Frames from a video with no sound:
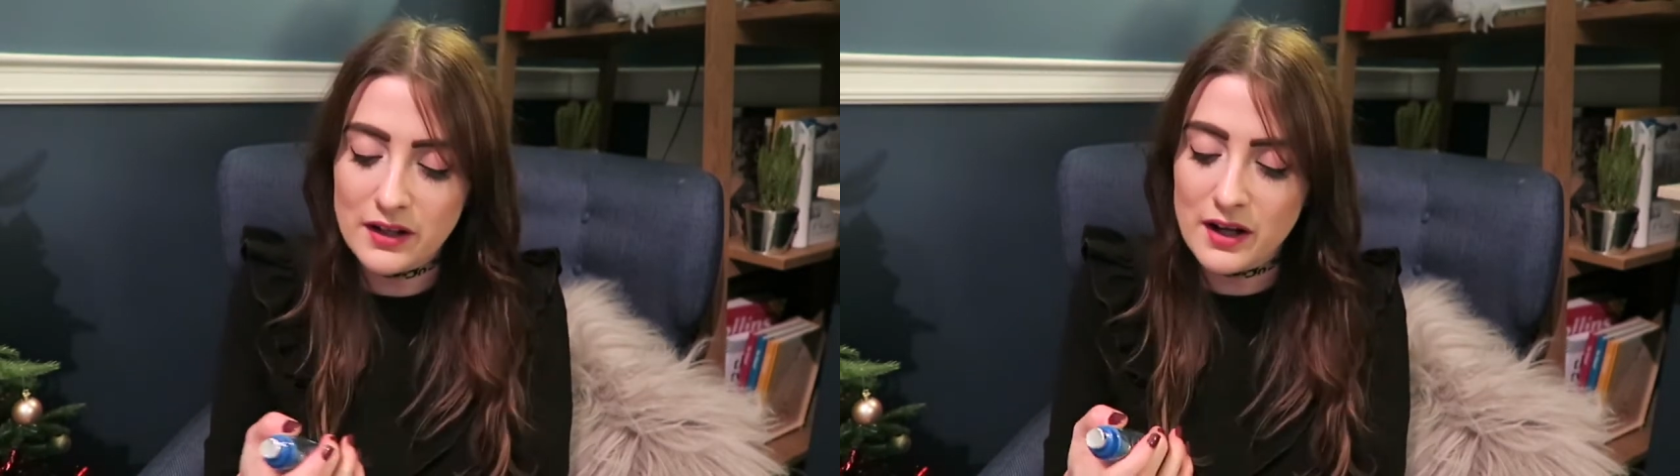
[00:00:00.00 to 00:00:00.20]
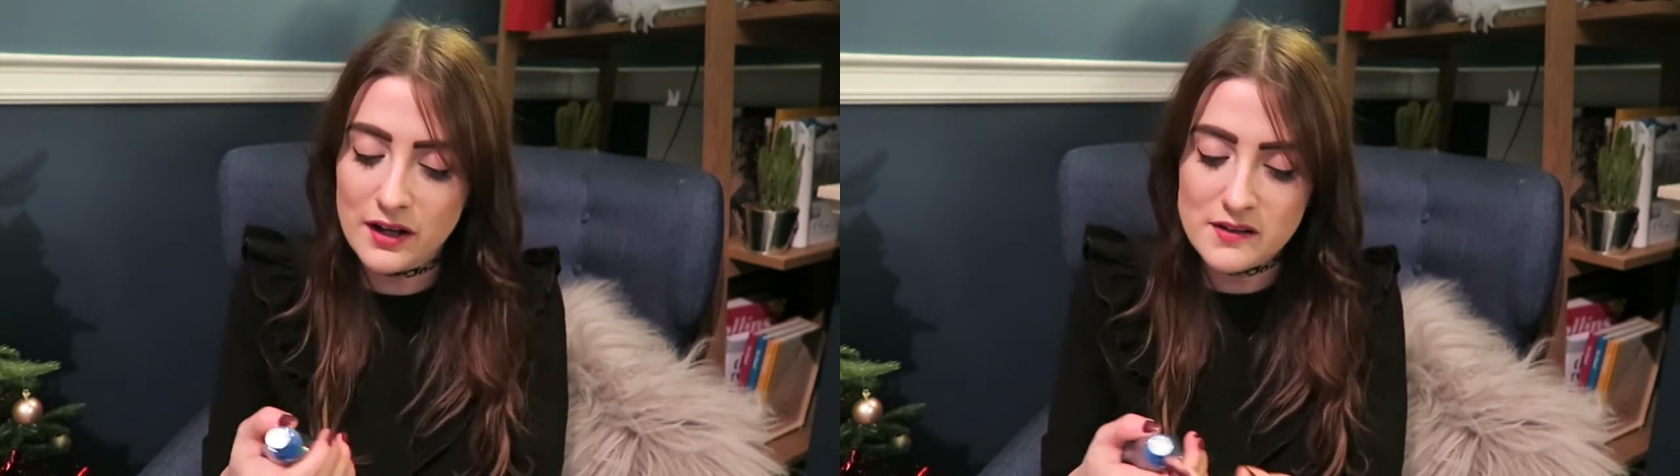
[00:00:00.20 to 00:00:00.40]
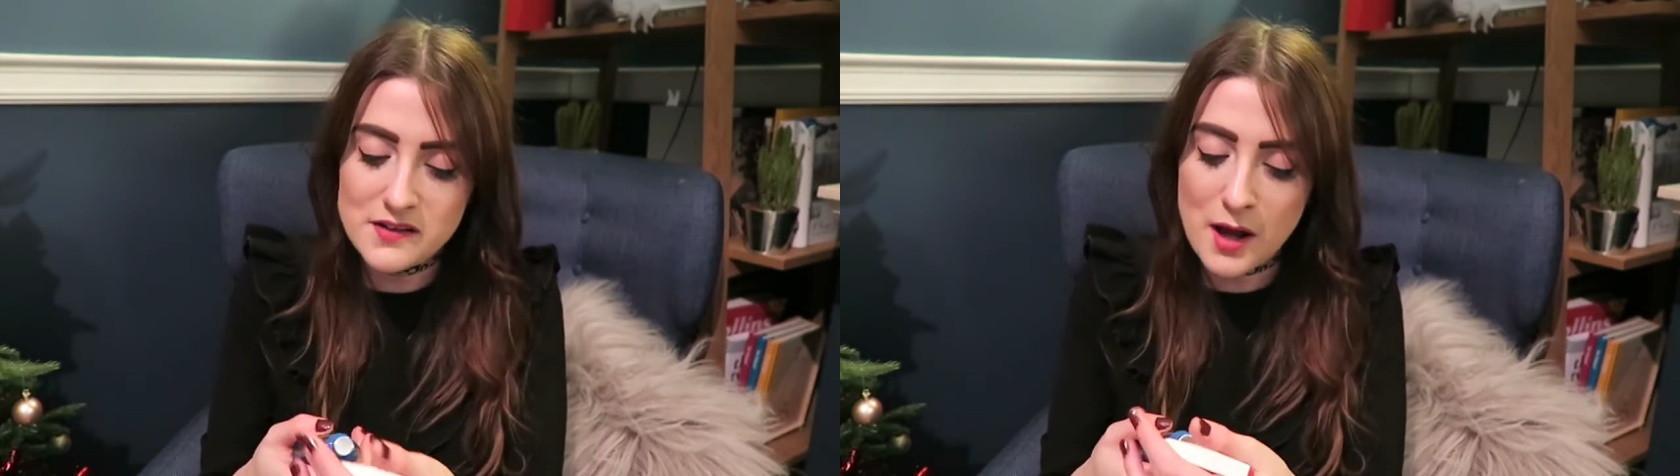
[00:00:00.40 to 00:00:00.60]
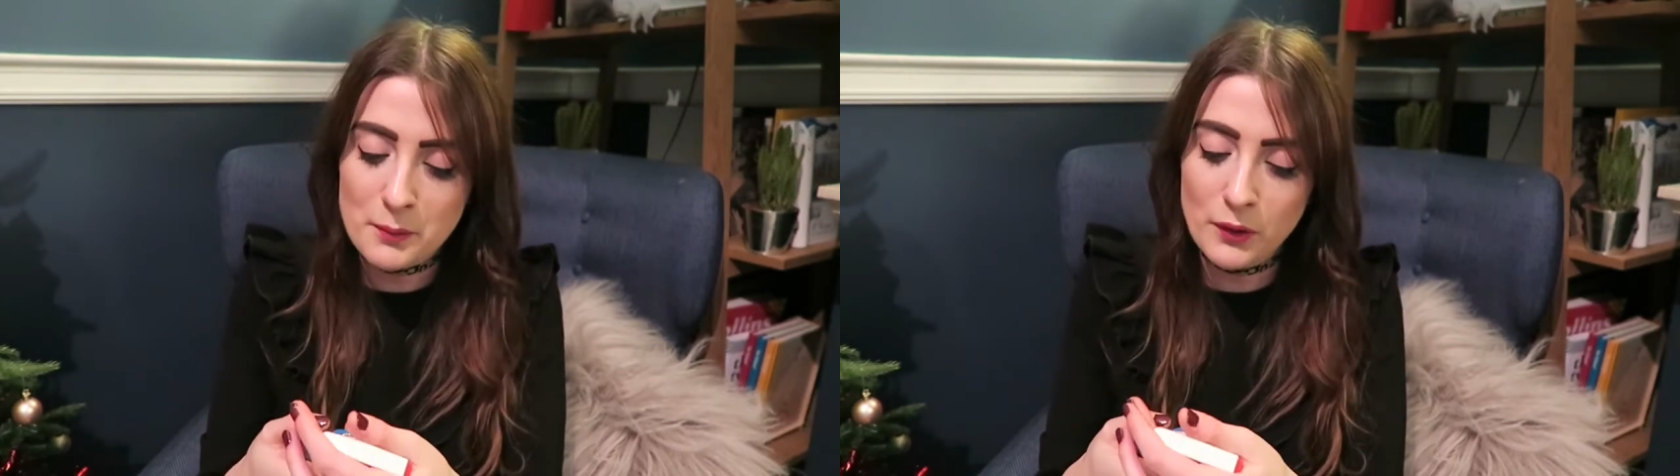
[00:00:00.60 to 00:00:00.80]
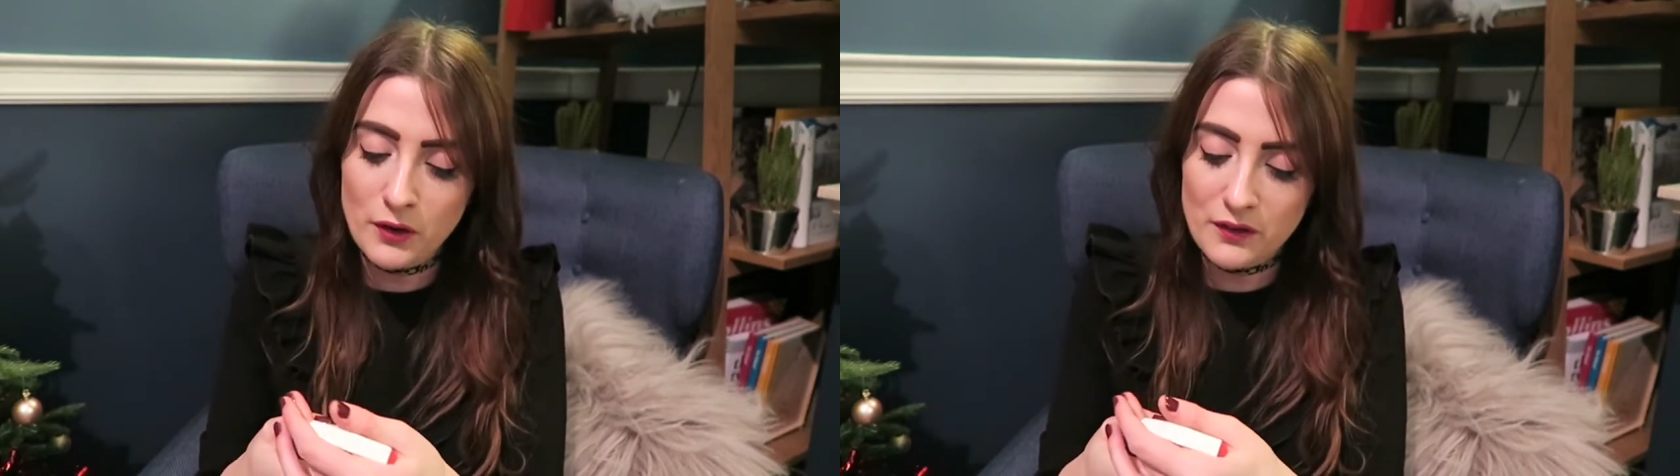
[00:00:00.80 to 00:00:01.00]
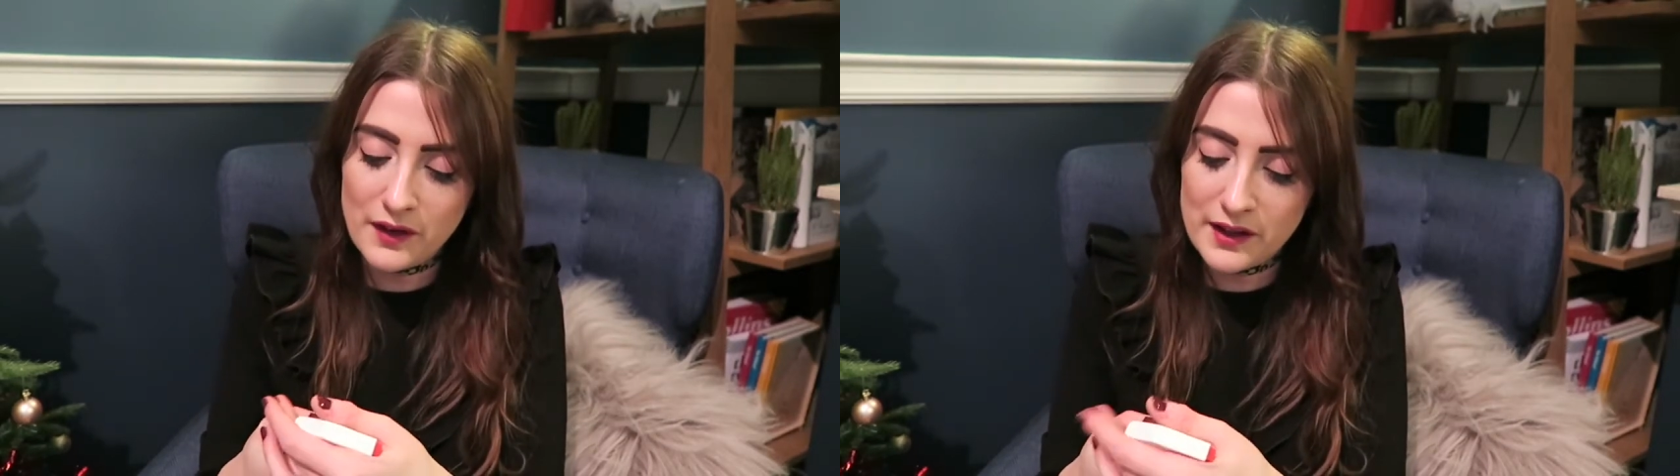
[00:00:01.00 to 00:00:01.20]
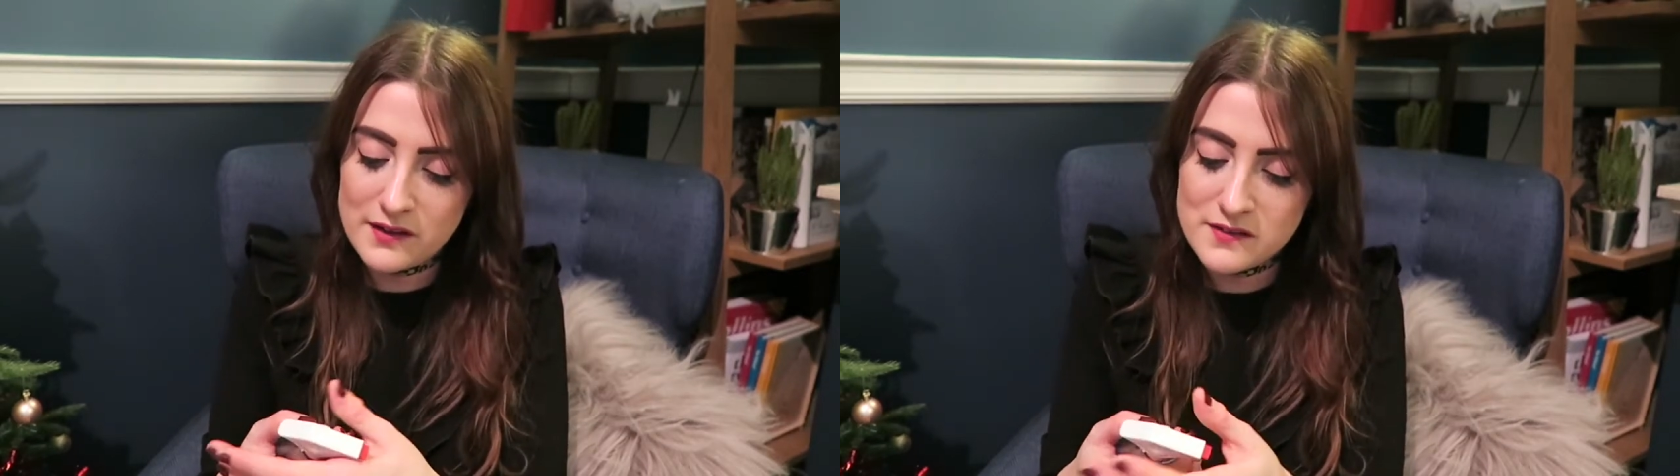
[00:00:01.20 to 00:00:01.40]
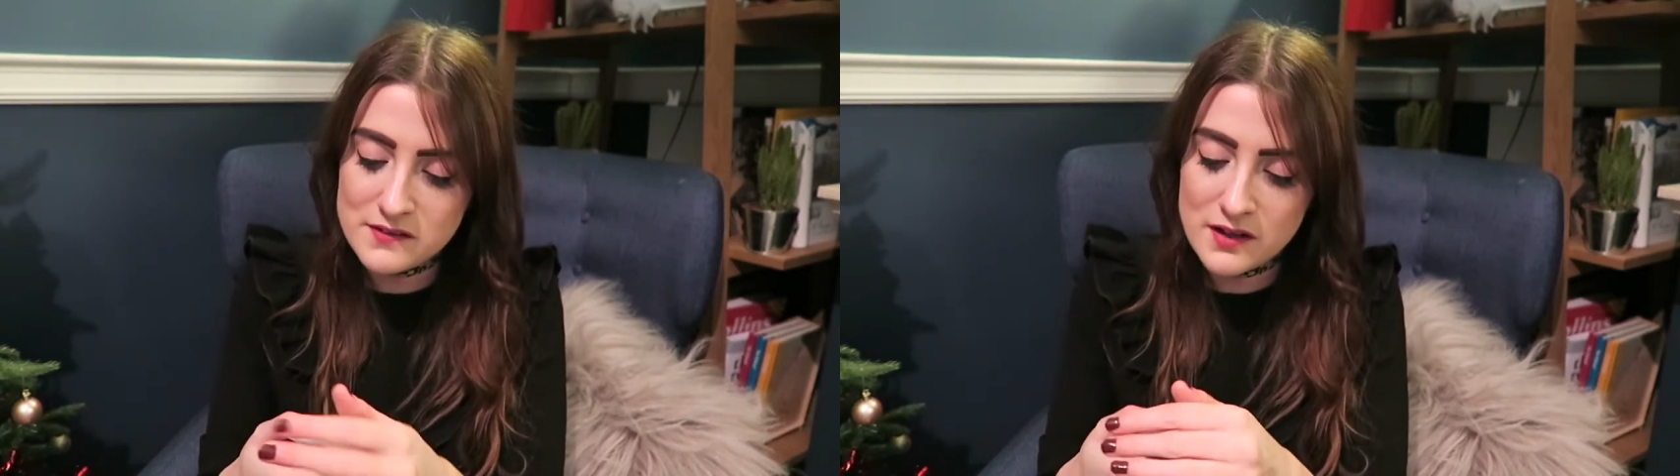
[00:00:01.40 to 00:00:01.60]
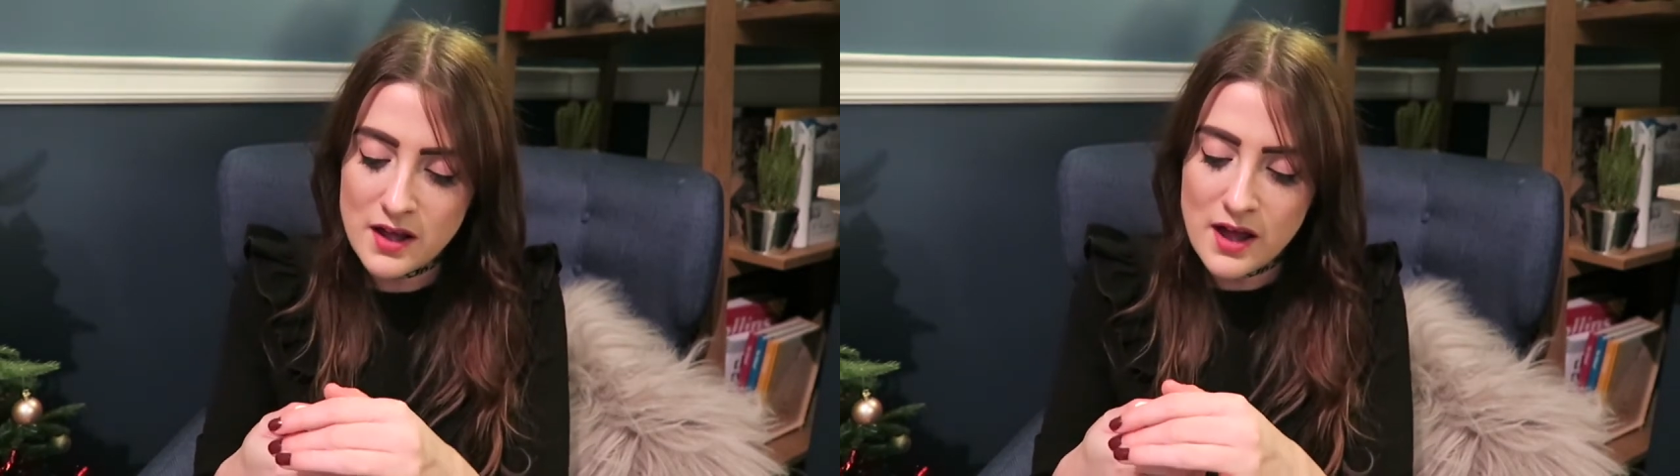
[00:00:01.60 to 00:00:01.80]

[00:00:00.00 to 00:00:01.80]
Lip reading: nice. I bought this